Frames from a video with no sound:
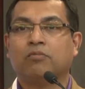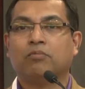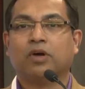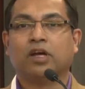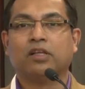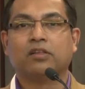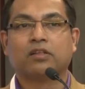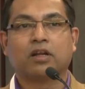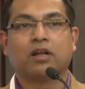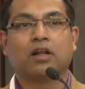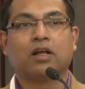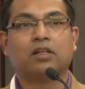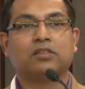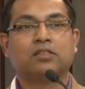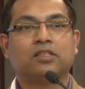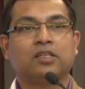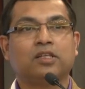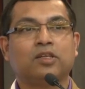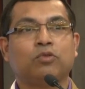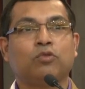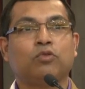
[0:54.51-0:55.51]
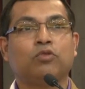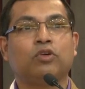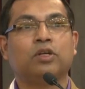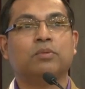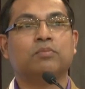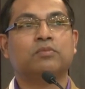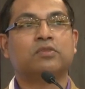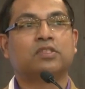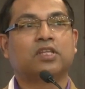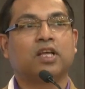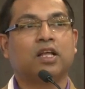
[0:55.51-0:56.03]
Mahendranath Ji, who
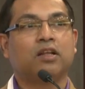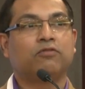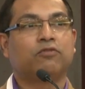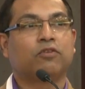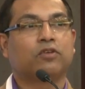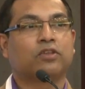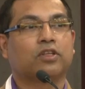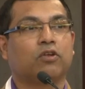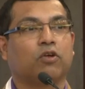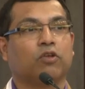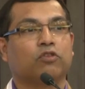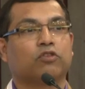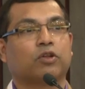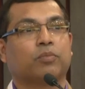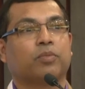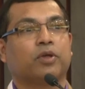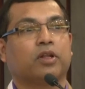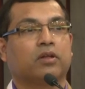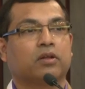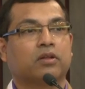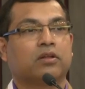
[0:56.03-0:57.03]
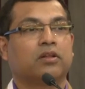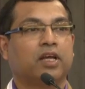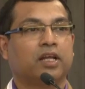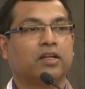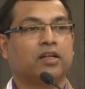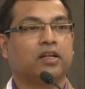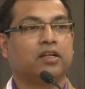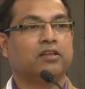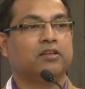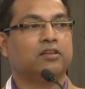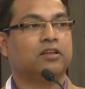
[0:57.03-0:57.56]
himself was an entrepreneur
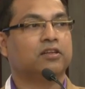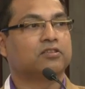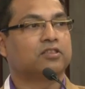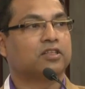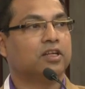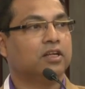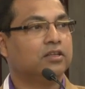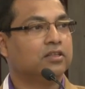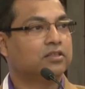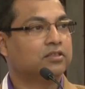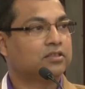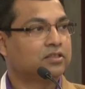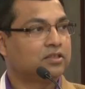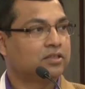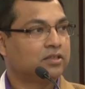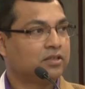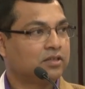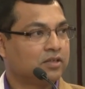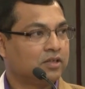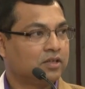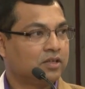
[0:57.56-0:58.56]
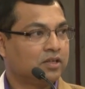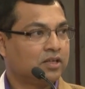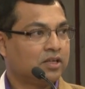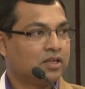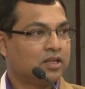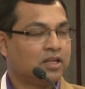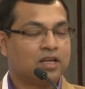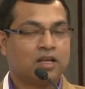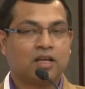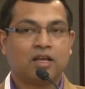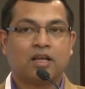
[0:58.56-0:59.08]
and an industrialist.
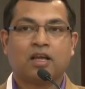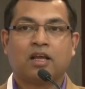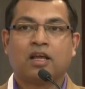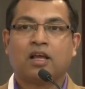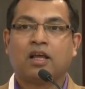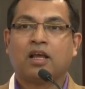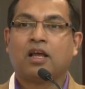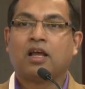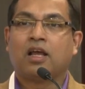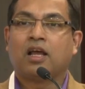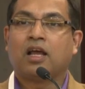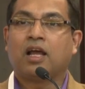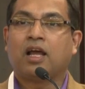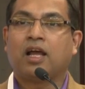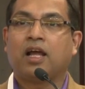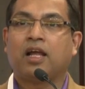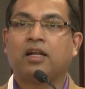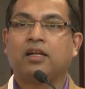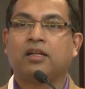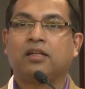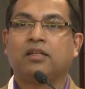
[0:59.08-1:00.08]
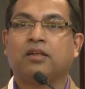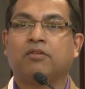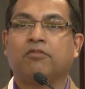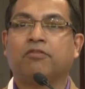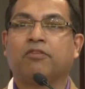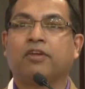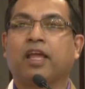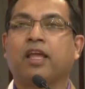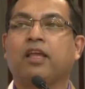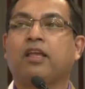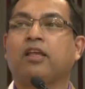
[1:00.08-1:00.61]
And the
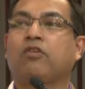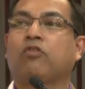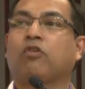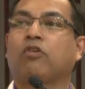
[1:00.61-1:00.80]
way he